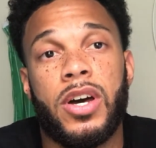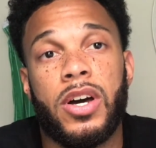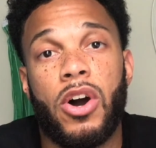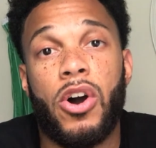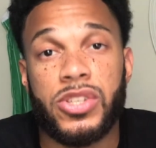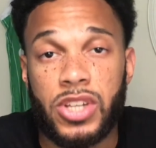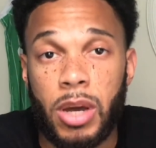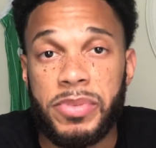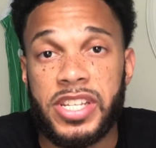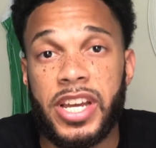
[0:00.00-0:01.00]
all
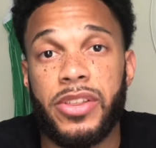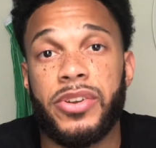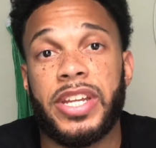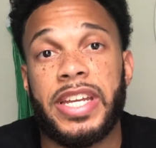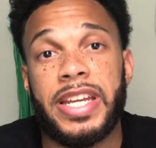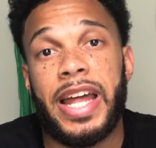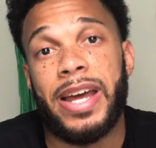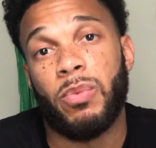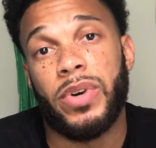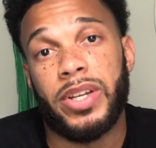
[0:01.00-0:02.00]
coming together to eat
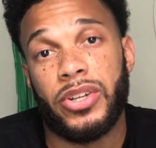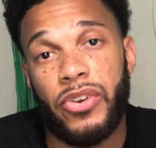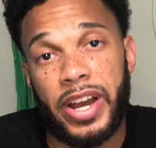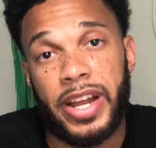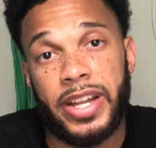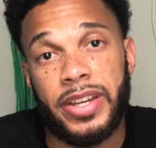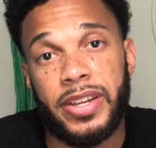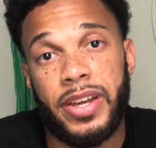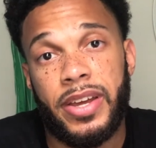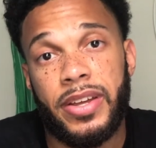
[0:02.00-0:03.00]
at one grand
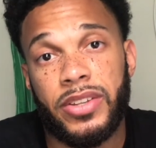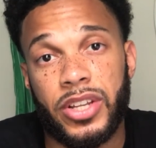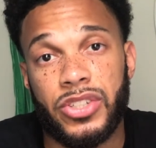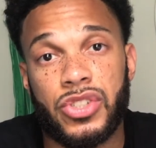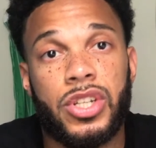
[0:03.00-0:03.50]
lunch.